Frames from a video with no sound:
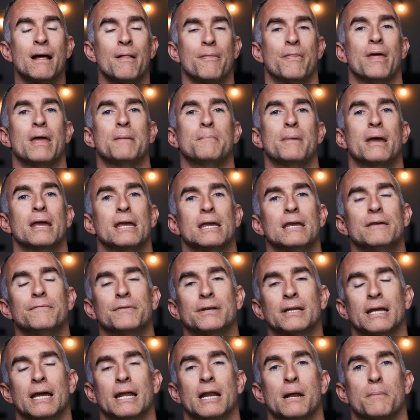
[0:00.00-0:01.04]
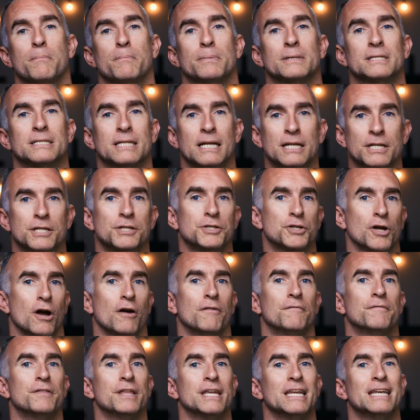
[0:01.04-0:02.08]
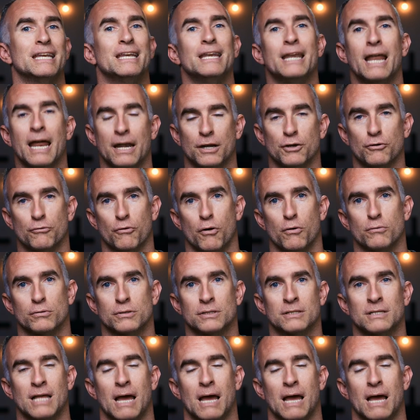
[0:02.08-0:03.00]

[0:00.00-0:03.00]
they may even get a percentage of the net gross.